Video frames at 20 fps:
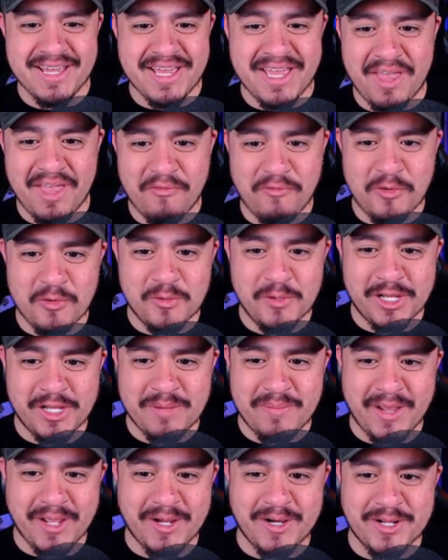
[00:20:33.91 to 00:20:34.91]
If you look at
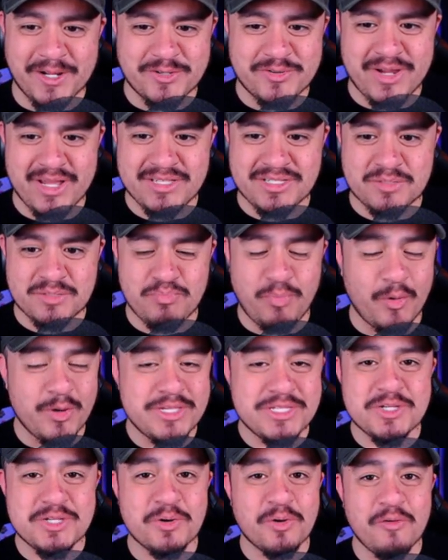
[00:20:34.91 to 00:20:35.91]
my contrast,
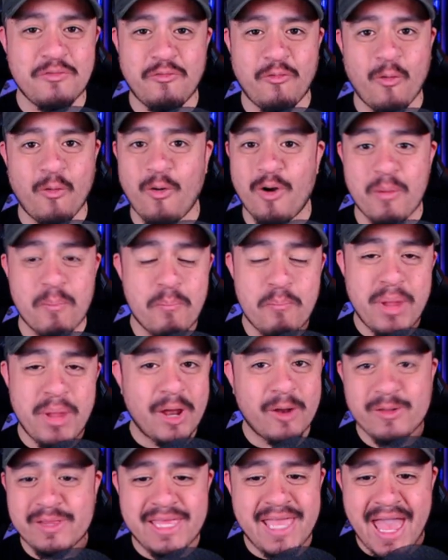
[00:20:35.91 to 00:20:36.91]
0.04,
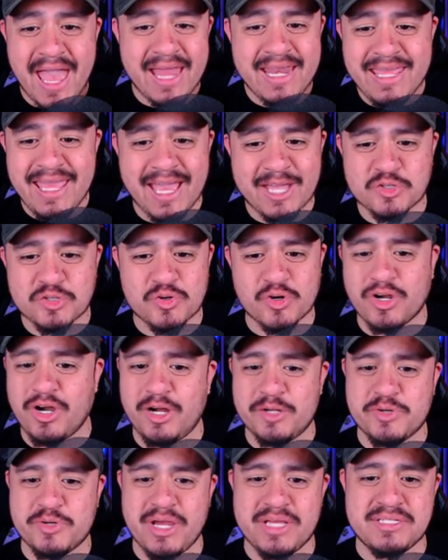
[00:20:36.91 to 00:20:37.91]
barely any extra
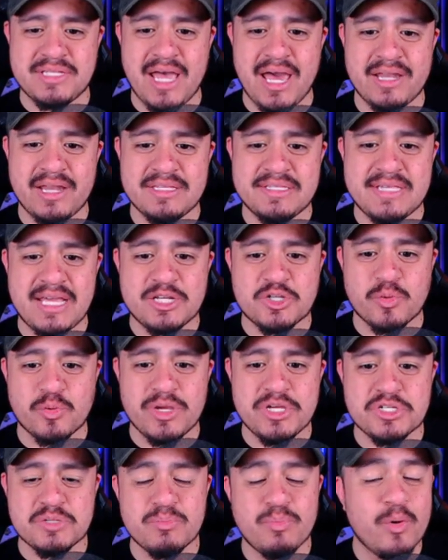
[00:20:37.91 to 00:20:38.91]
contrast added.
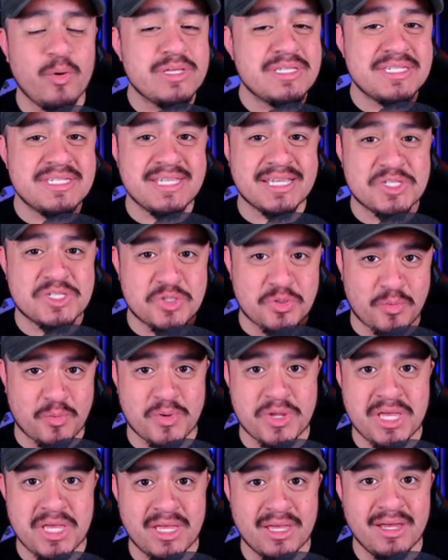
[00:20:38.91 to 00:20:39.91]
Saturation,
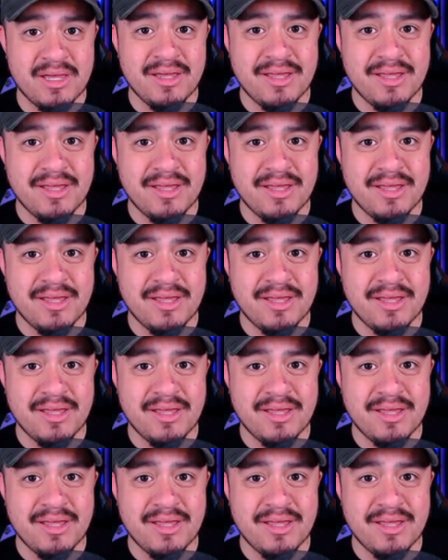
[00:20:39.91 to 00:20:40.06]
0.63.